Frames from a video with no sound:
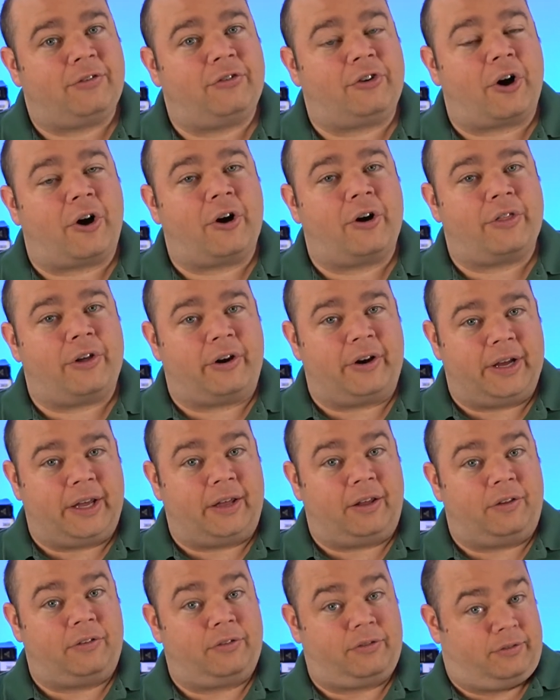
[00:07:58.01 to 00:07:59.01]
star there
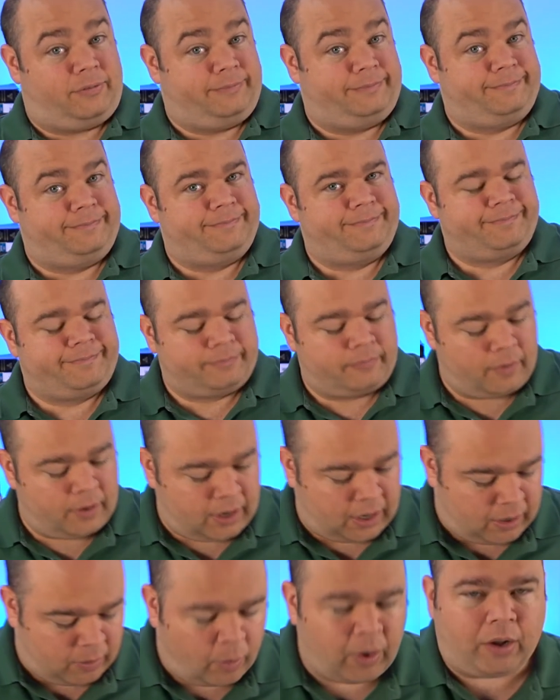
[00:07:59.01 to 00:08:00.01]
is.
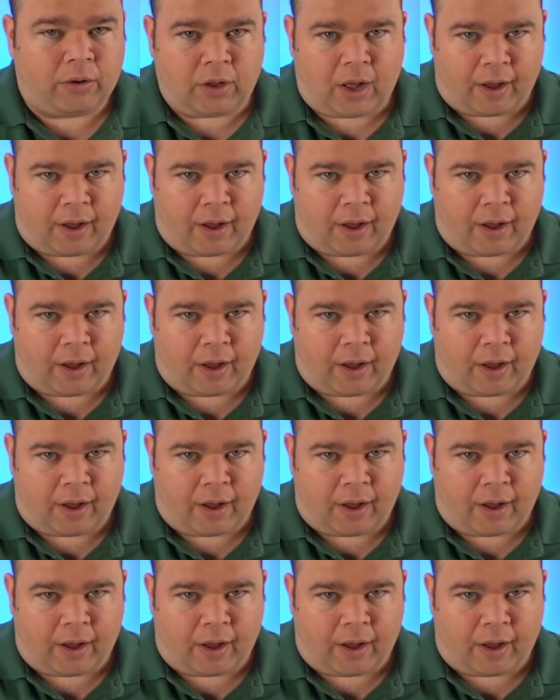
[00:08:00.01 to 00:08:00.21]
Well,